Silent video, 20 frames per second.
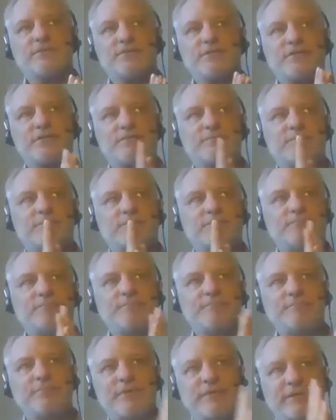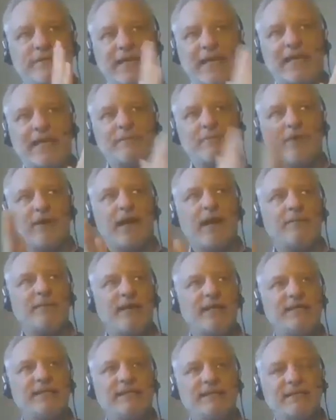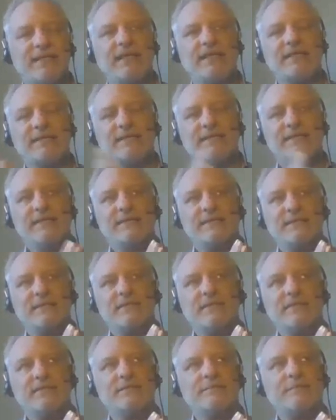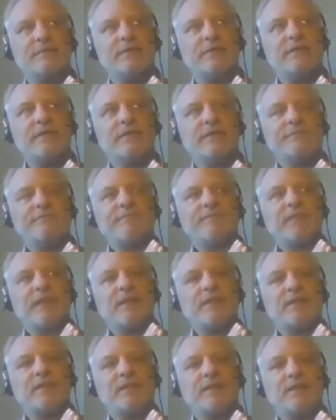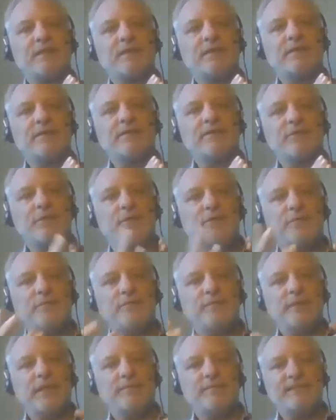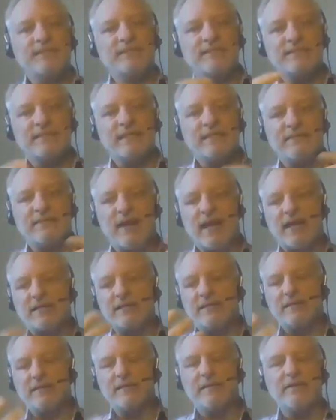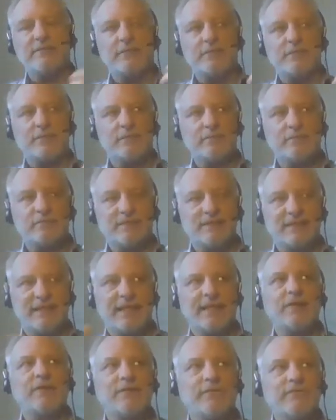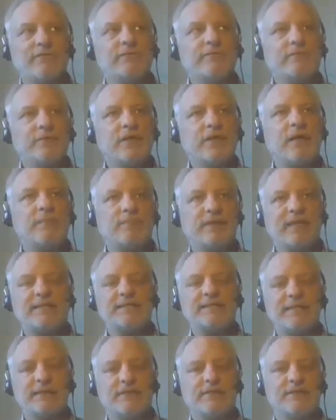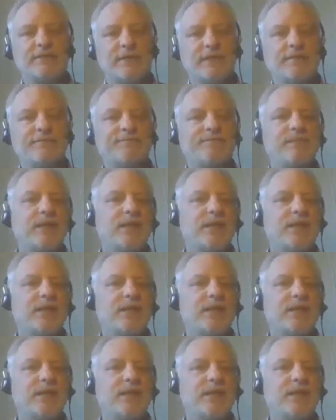it was just purely n-gram at a distance. But the neural MT has kind of added another layer of complexity to it.